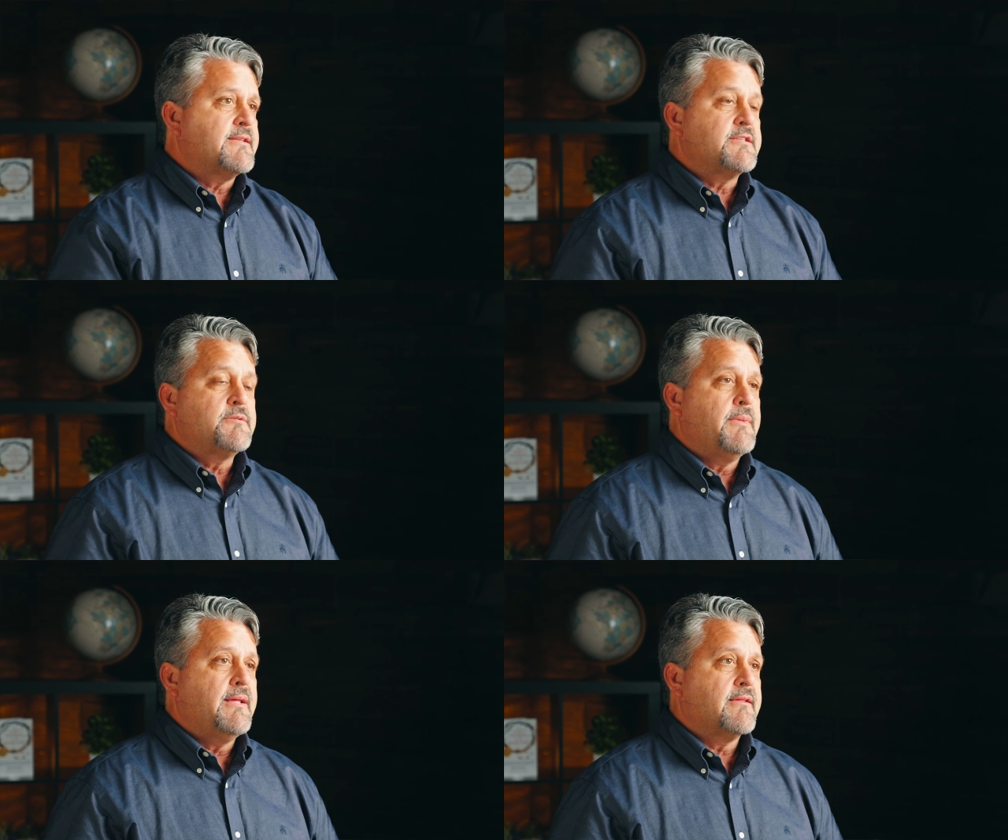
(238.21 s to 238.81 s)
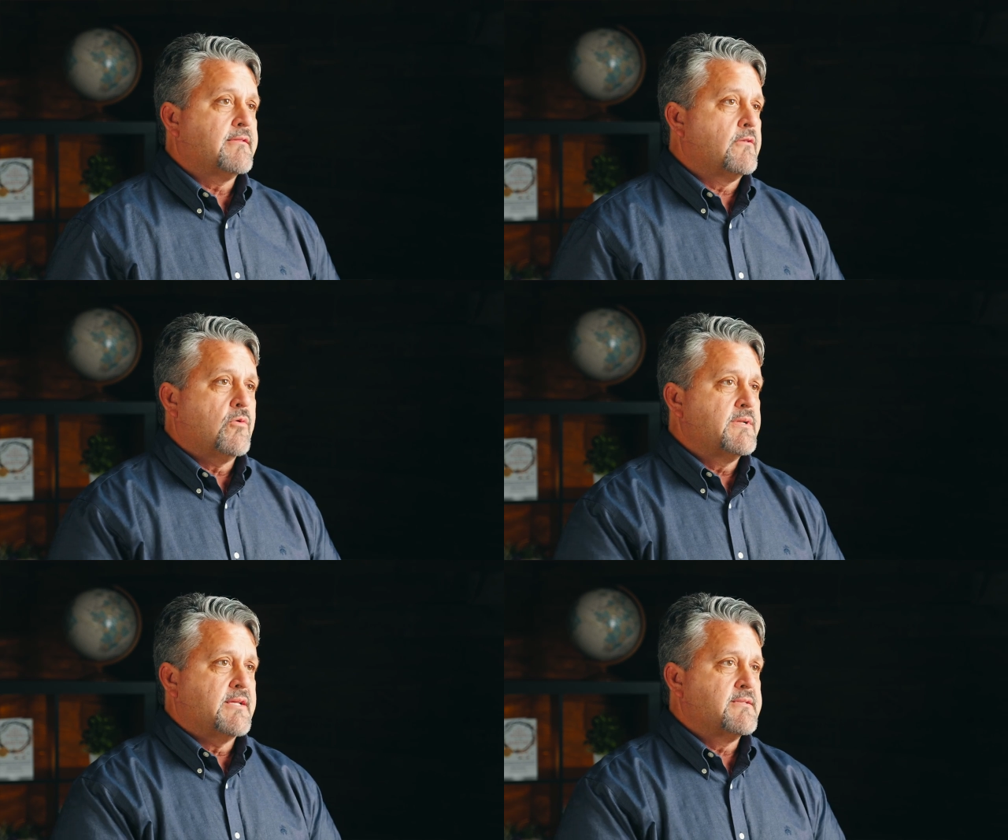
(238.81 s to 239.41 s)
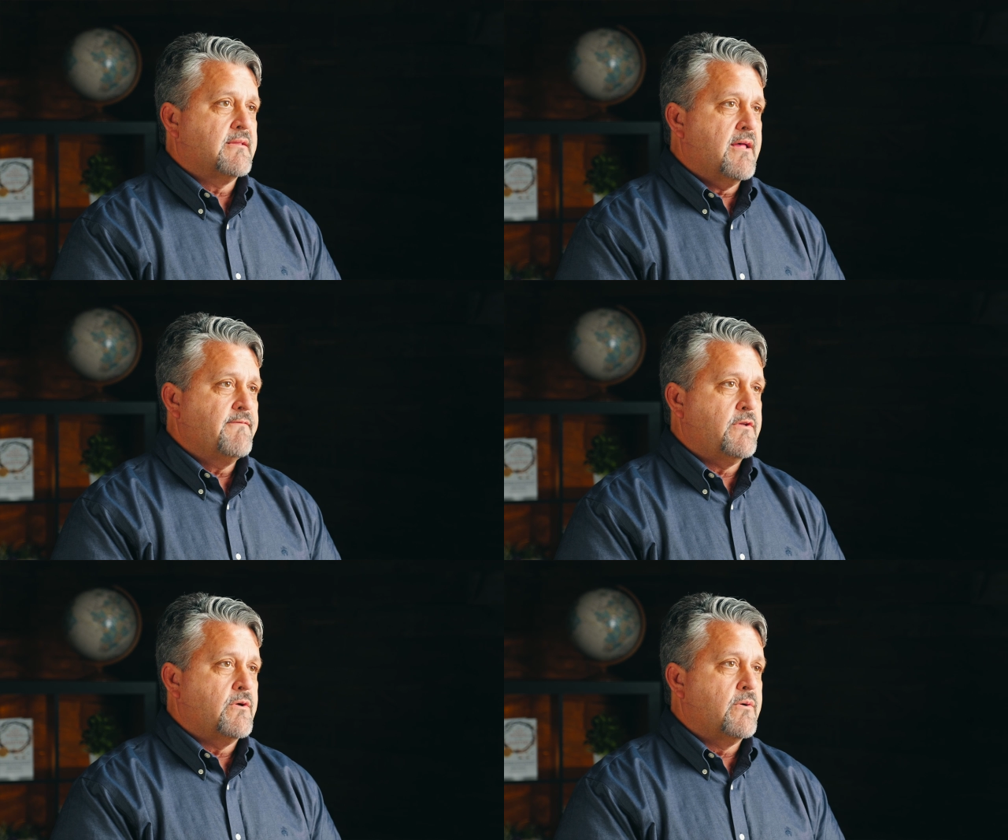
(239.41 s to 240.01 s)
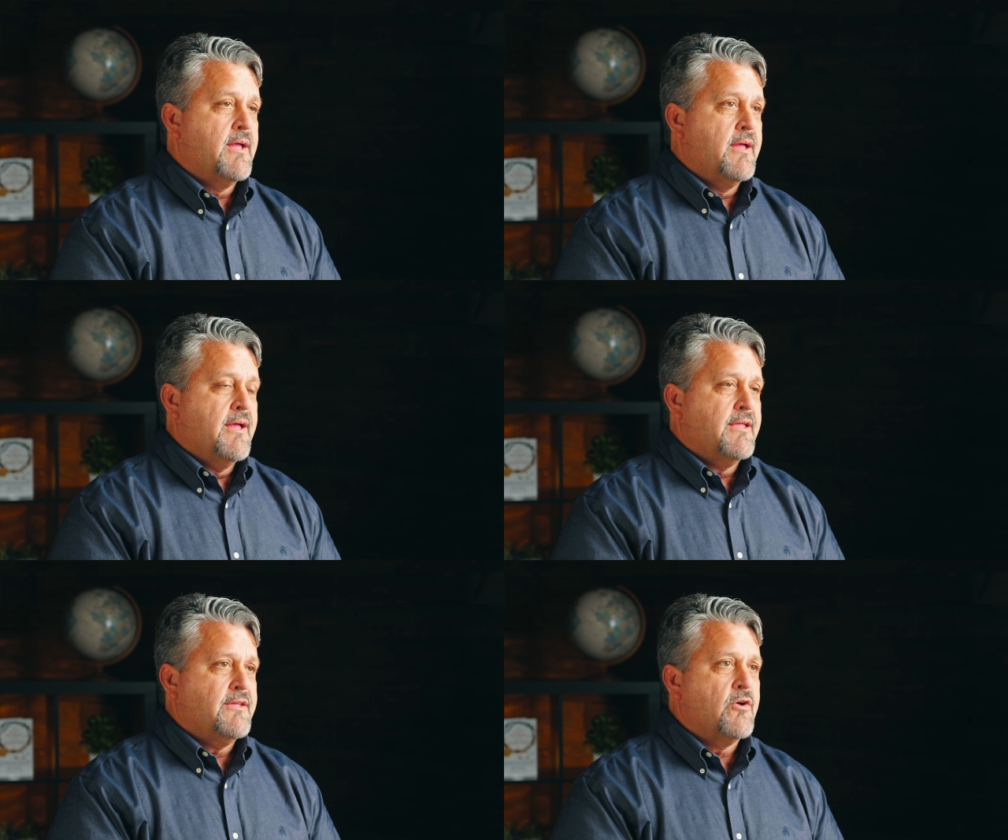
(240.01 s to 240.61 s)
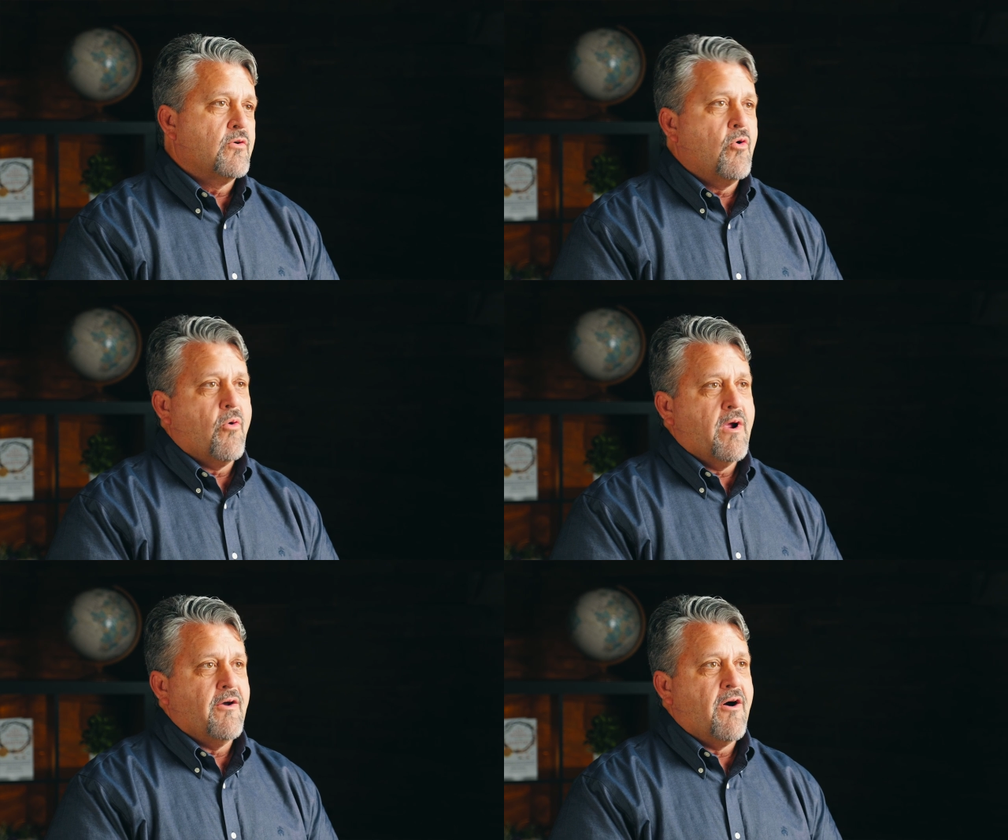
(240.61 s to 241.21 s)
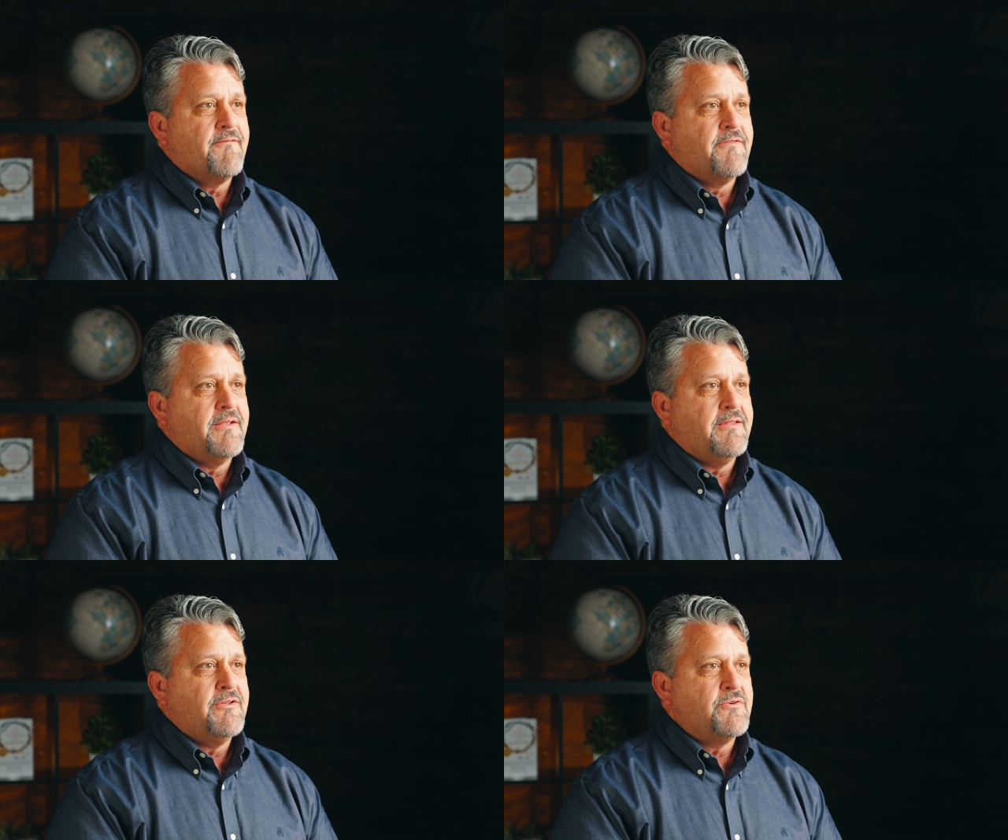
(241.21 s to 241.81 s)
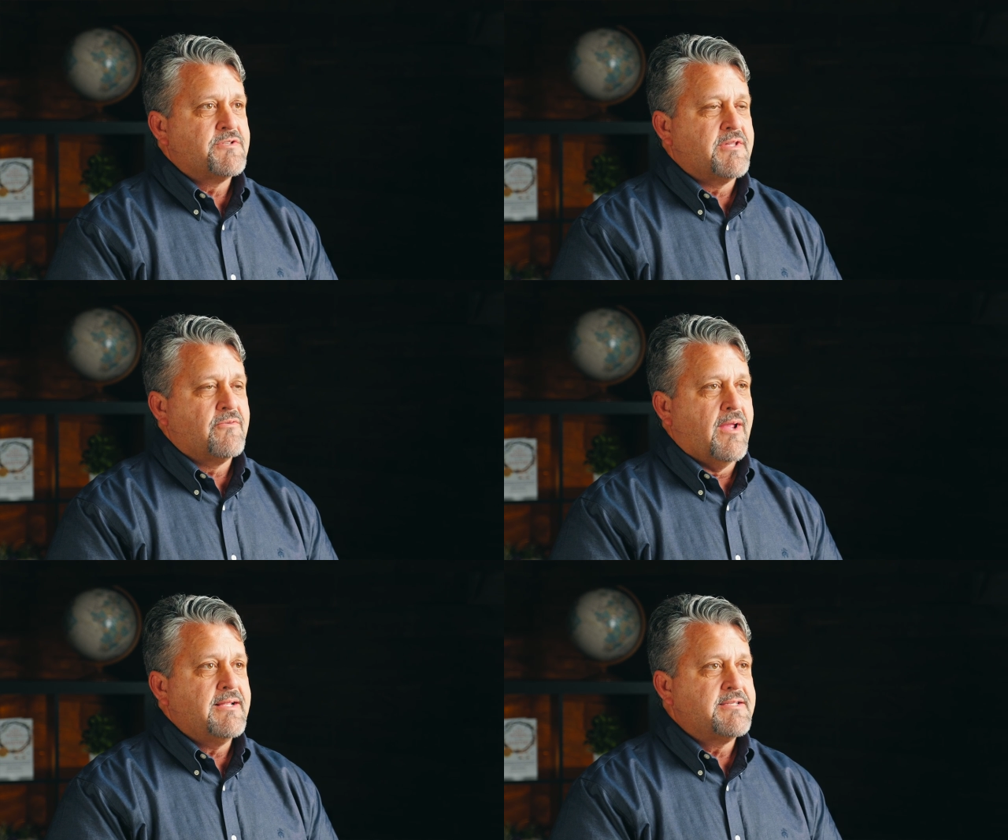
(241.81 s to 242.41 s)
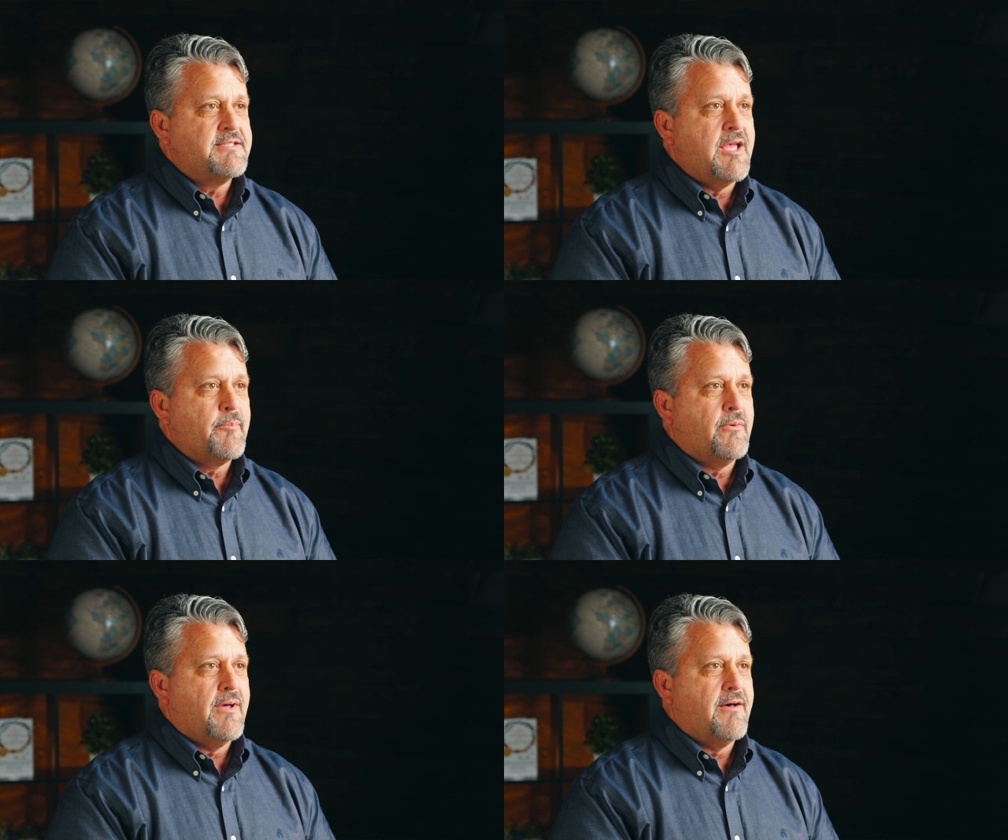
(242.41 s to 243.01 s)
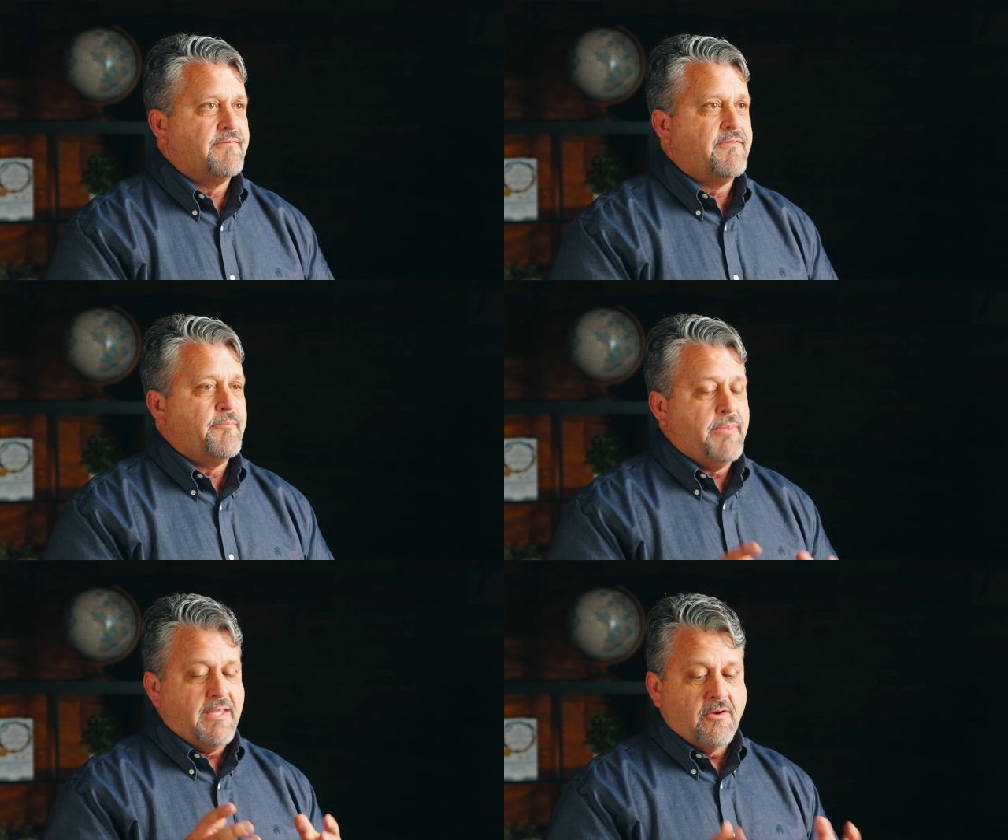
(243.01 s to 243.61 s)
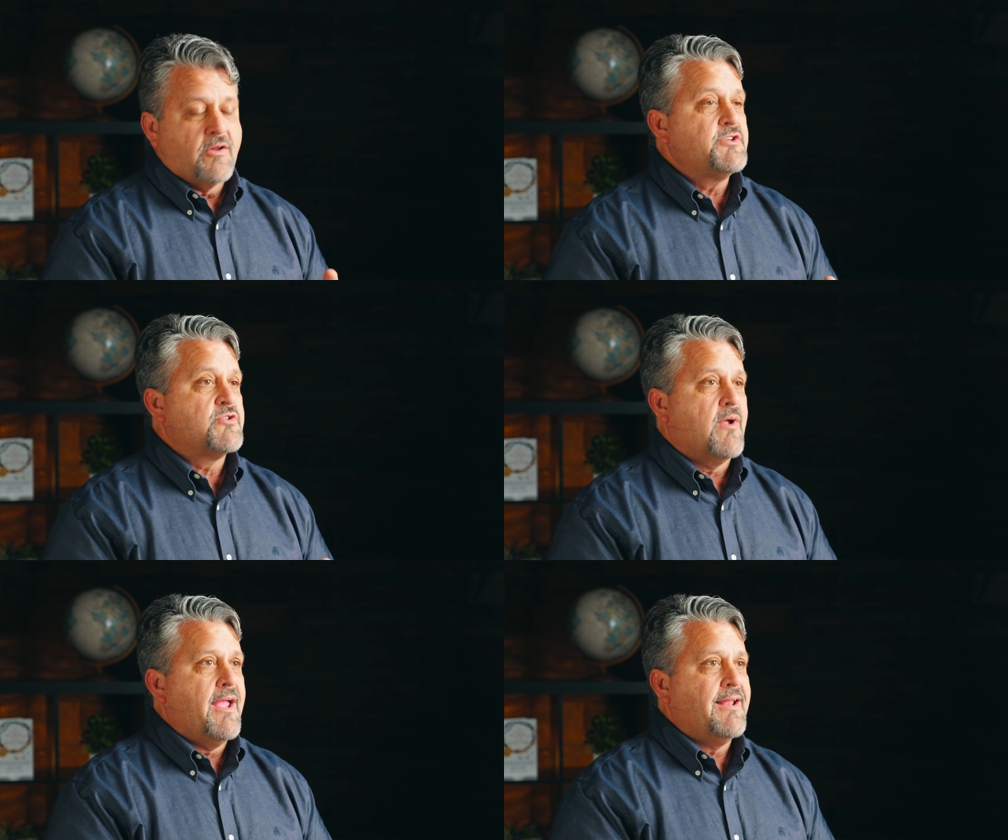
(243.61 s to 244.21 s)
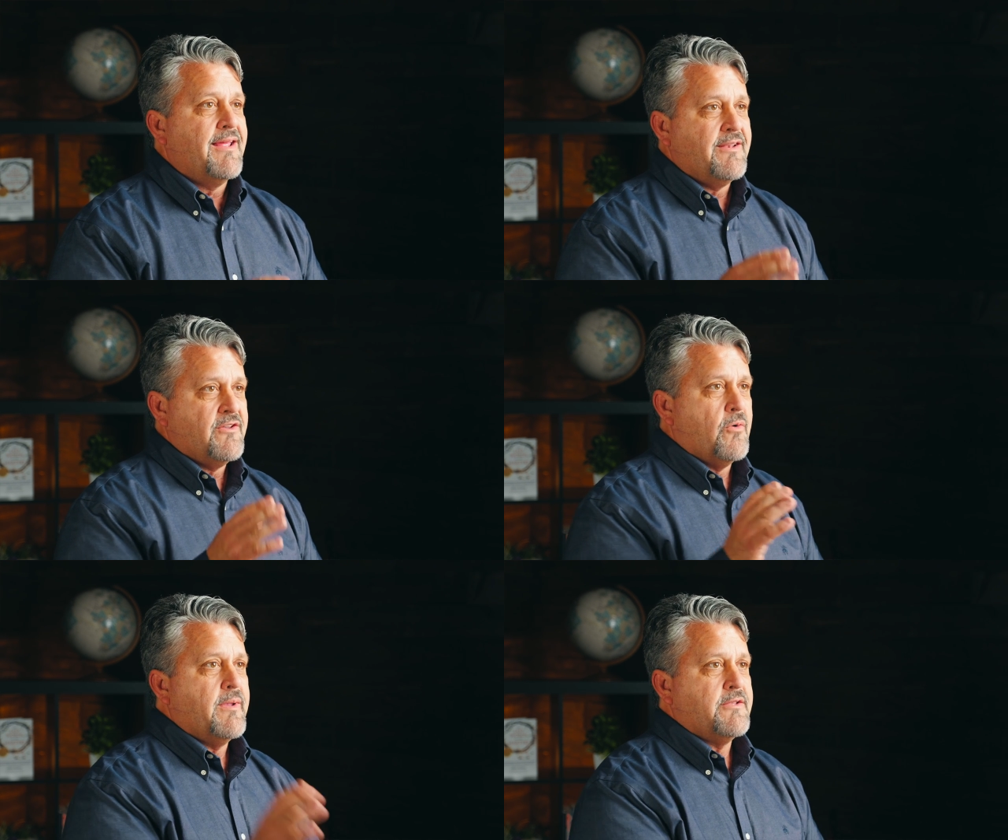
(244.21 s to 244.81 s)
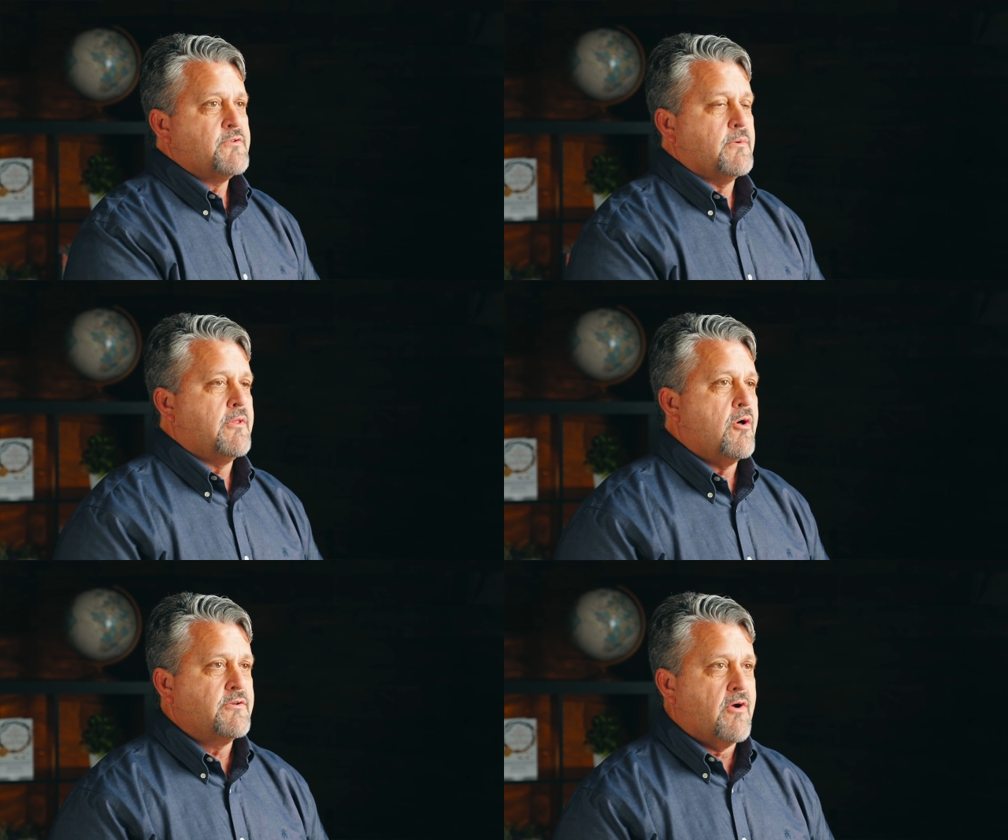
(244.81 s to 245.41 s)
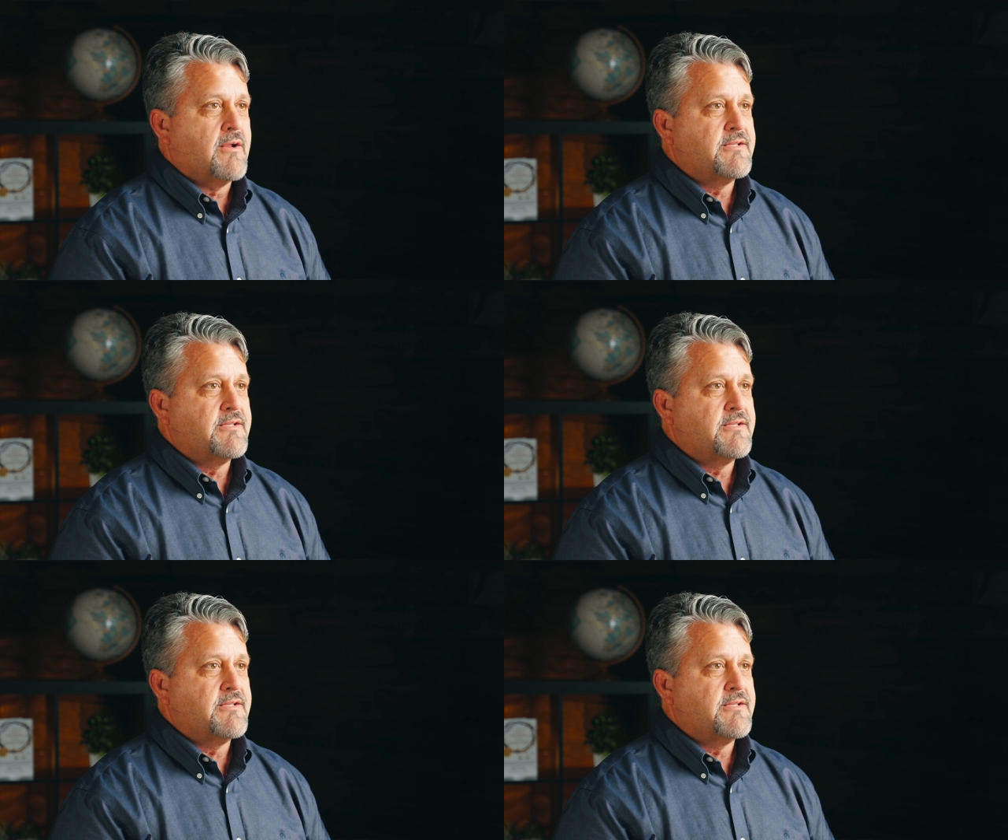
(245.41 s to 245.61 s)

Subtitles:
That doesn't mean that the Lord doesn't love you. You know, Corrie often used the great example of being on a train and going into a long,